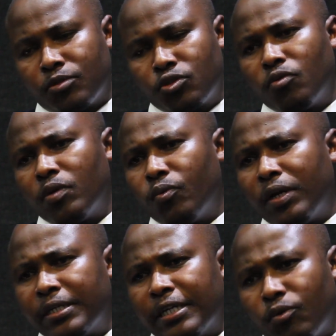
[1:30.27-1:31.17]
So we
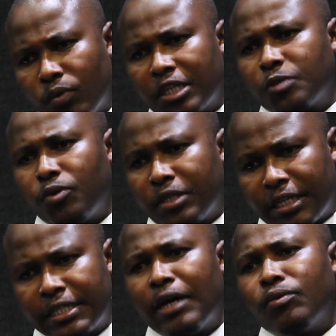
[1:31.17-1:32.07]
went there, we
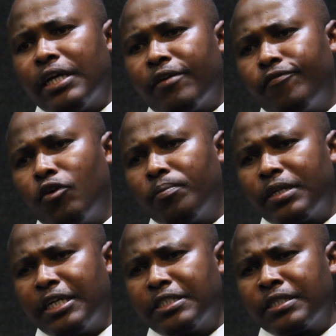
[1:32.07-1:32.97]
responded, now they are formed
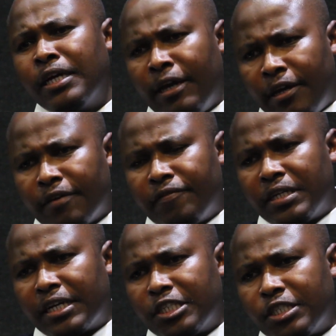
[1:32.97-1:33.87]
as a
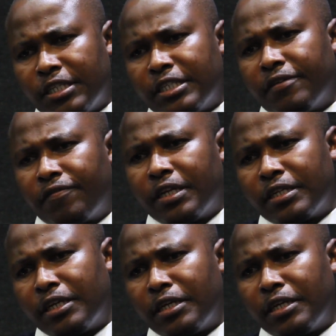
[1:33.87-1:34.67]
federation in different